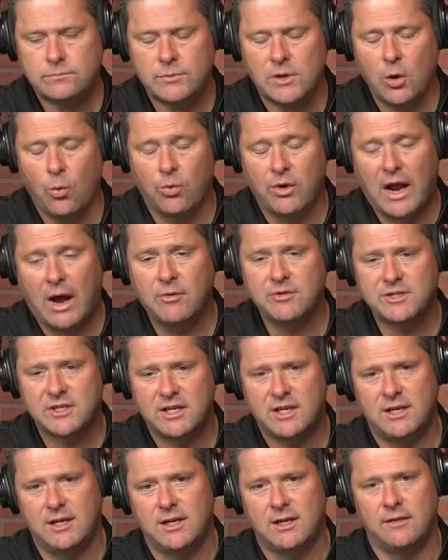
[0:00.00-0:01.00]
when I was a
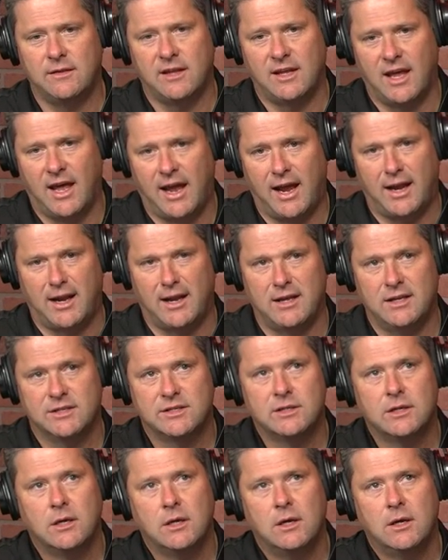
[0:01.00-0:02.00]
kid in the
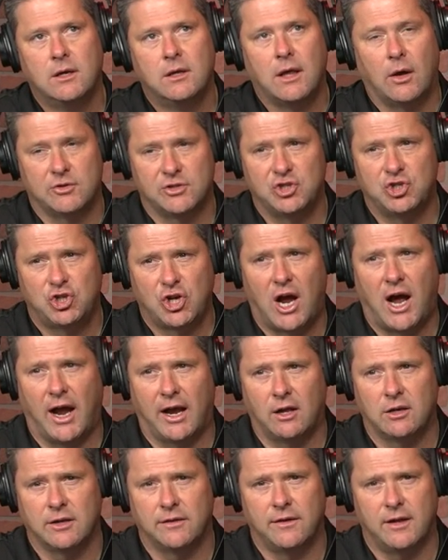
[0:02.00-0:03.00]
80s, I was a
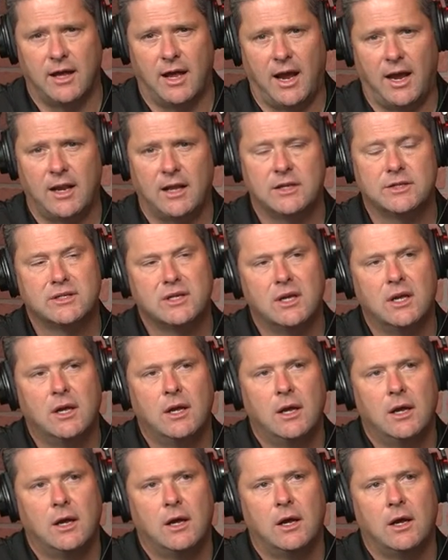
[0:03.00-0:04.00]
child in the 80s,
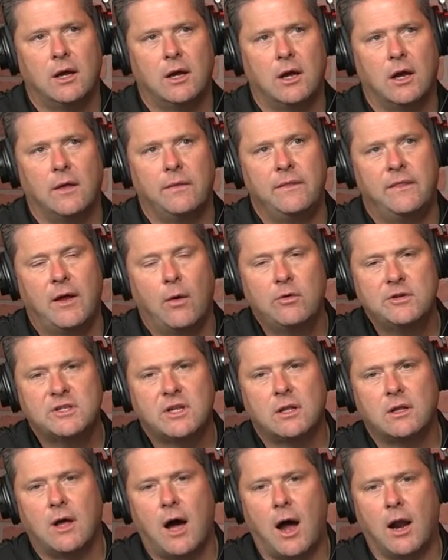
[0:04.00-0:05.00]
there was a
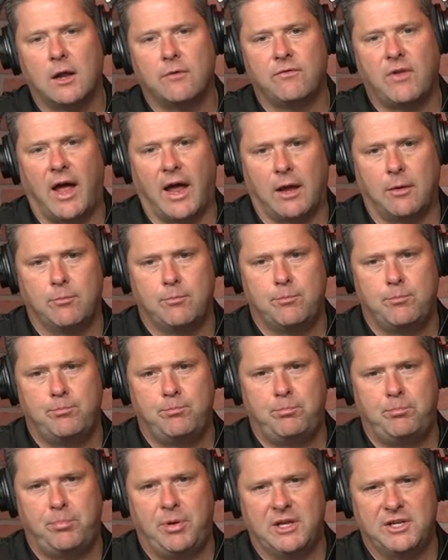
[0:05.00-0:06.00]
lot of like
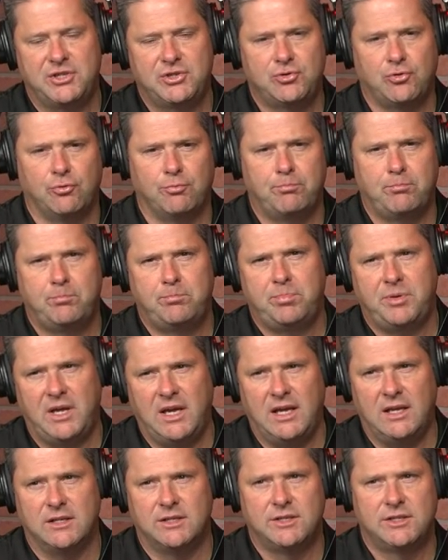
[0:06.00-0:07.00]
Pistol
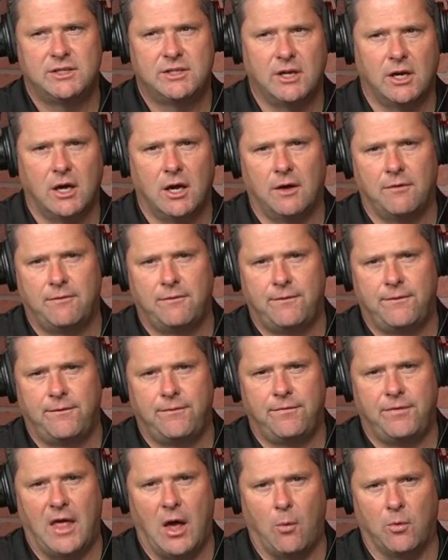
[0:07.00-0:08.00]
Pete stuff
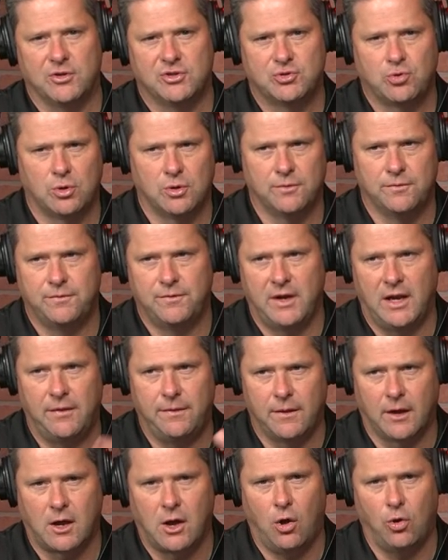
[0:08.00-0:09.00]
that was sort of in
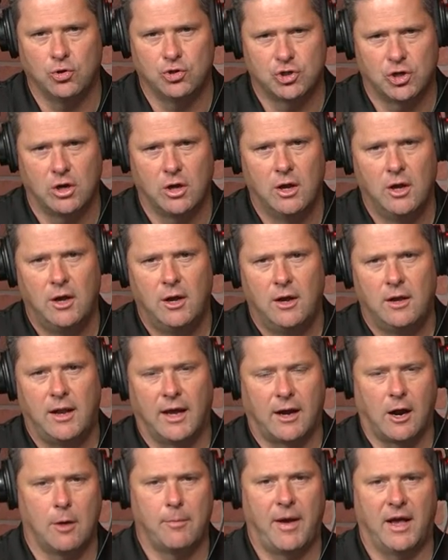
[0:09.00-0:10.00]
the culture.
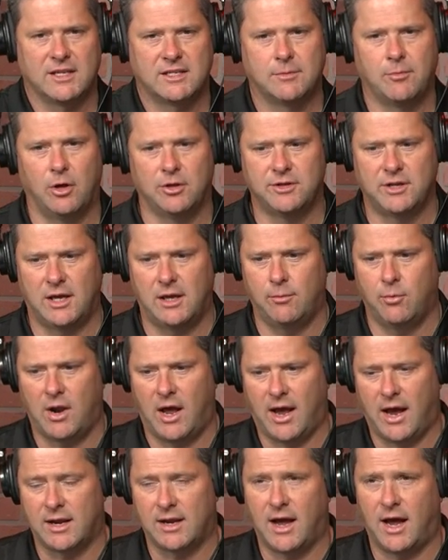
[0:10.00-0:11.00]
Like our basketball team, when I
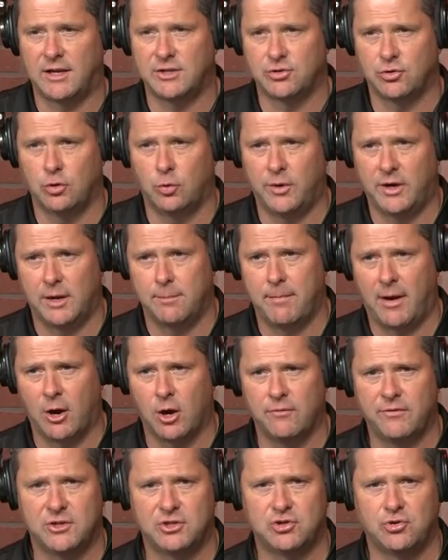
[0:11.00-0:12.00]
got to high school, we did
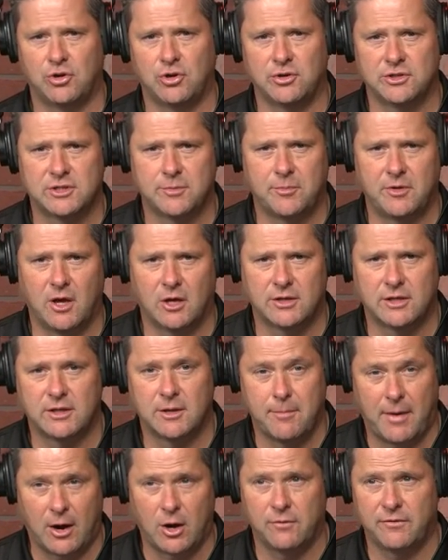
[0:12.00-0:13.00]
Maravich drills. Some of y'all did the
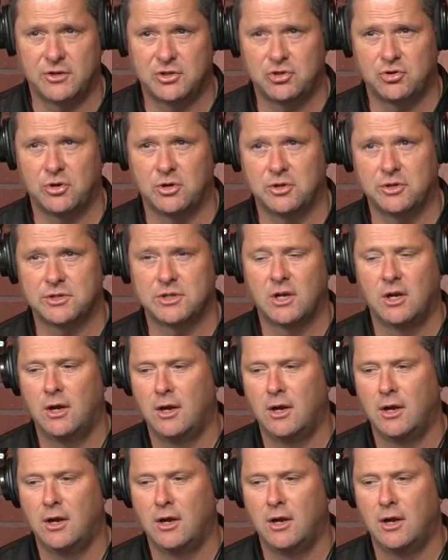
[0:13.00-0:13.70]
Maravich drills.